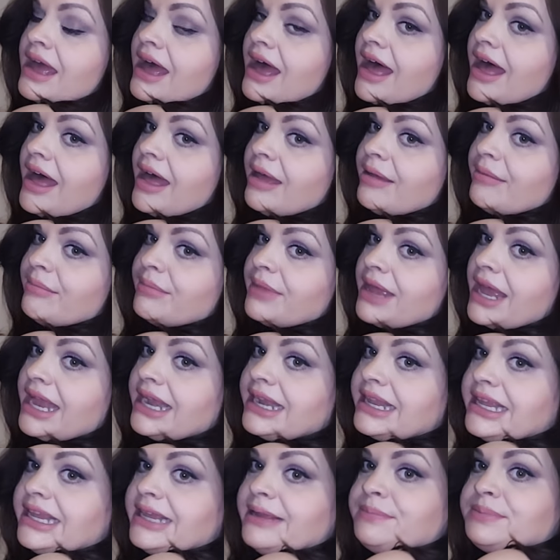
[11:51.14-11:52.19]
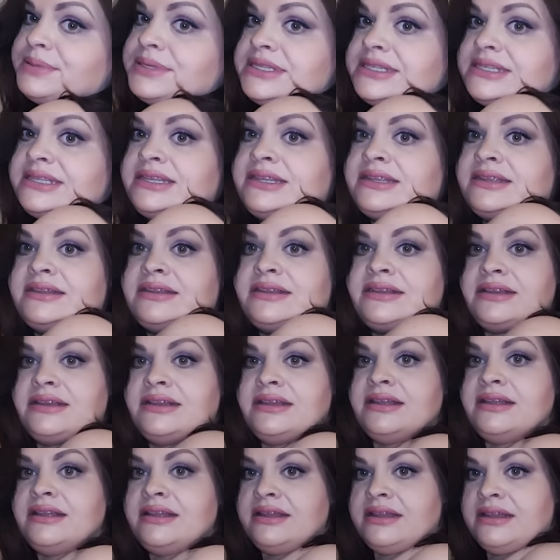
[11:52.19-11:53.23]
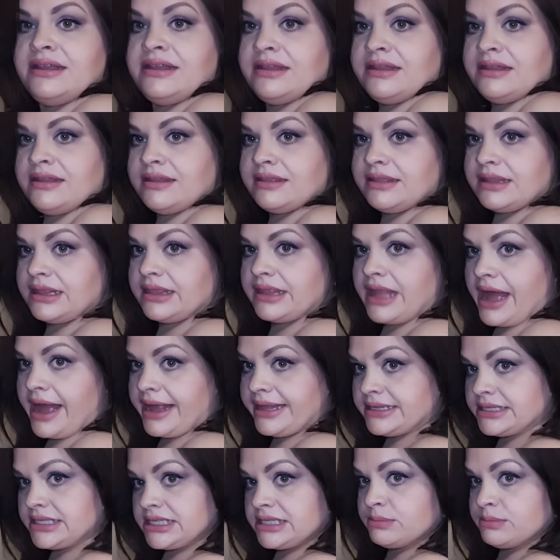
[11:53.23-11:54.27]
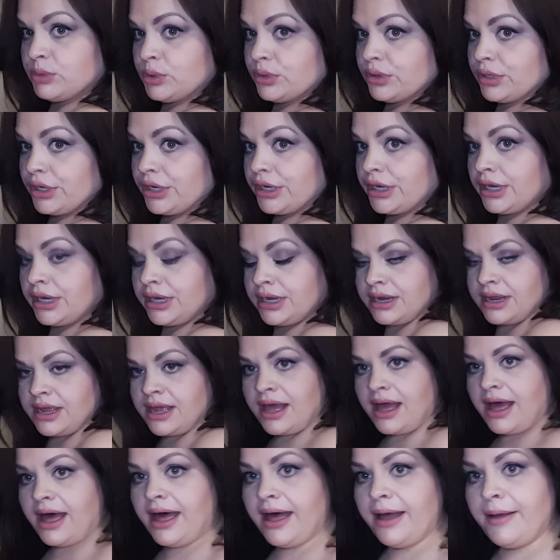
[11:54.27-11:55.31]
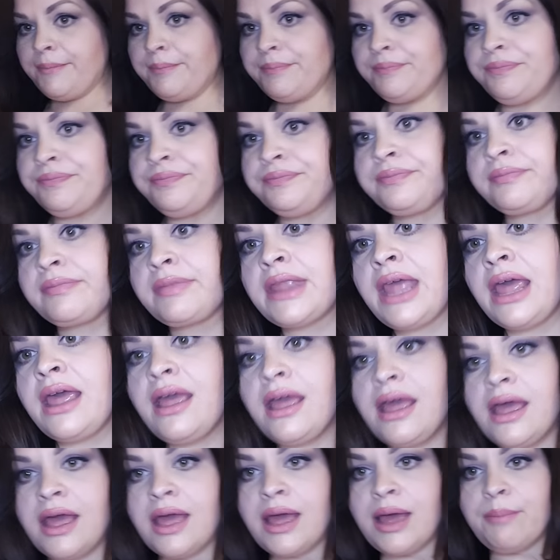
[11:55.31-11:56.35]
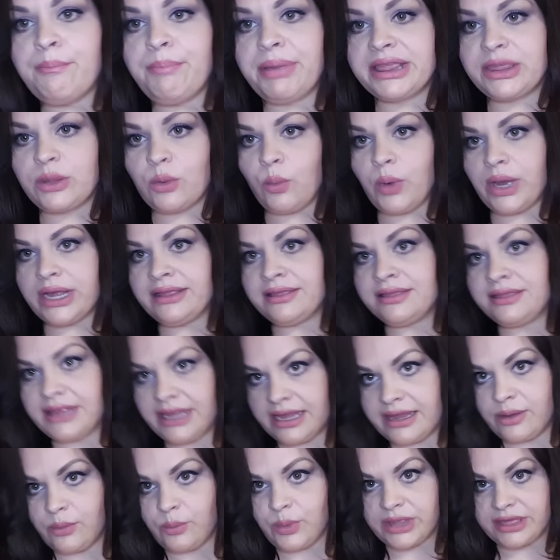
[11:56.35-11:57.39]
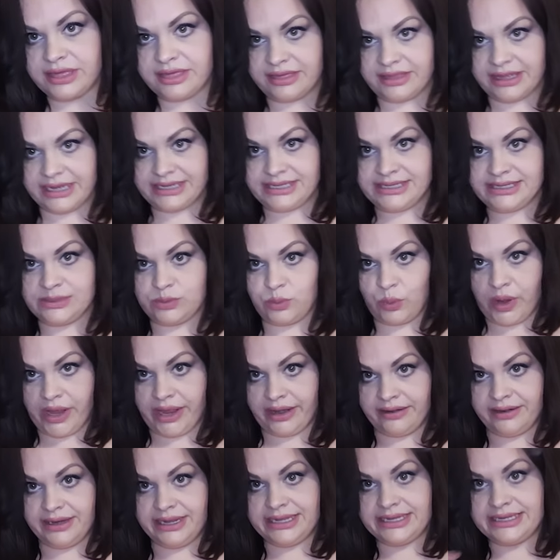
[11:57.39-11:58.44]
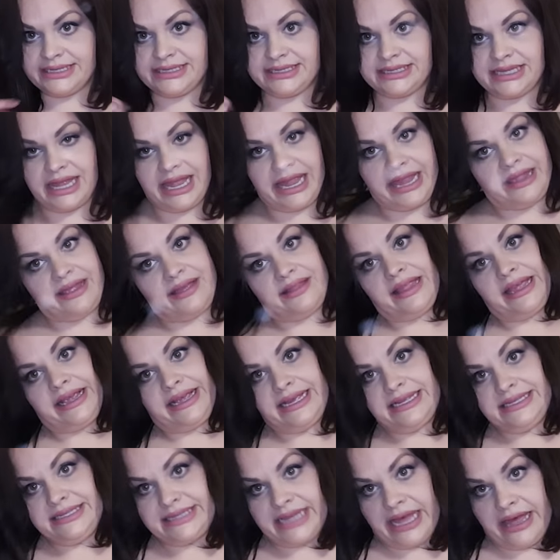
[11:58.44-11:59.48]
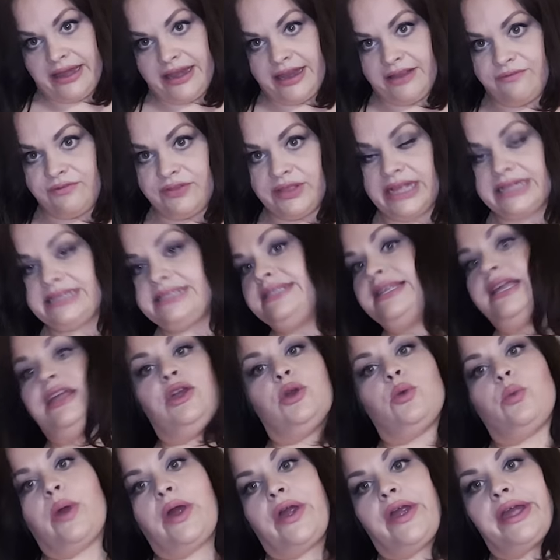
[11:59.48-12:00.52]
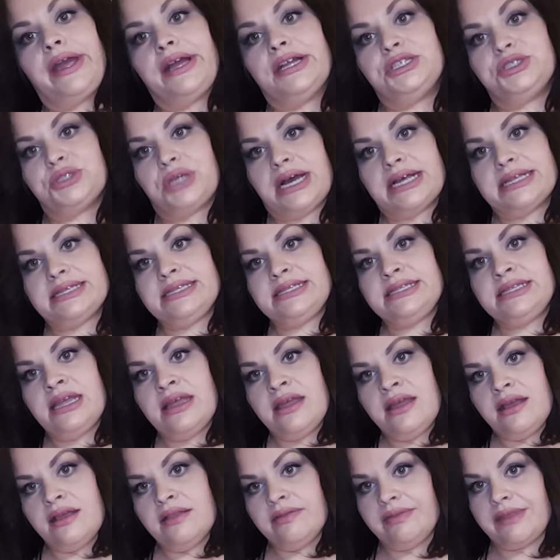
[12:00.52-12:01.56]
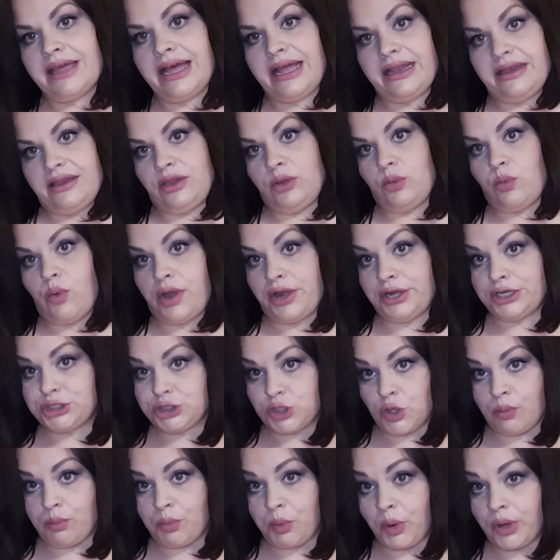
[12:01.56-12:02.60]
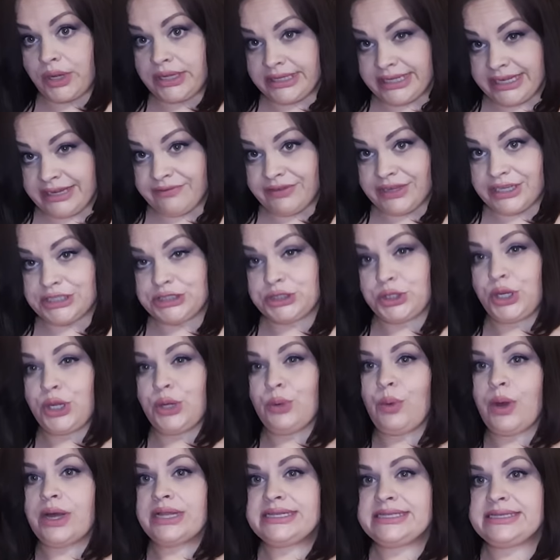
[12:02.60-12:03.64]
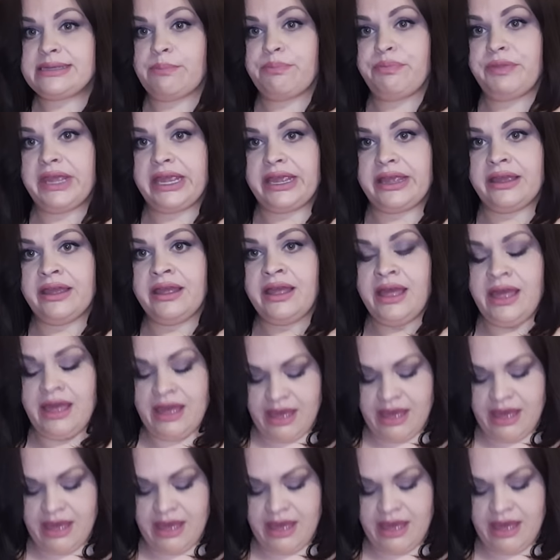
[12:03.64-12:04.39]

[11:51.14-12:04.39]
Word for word: um, and keeps the line smoother um, but the one thing with this one is like, like I said, if let's say you're wearing a dress that you want to show more cleavage or you want something,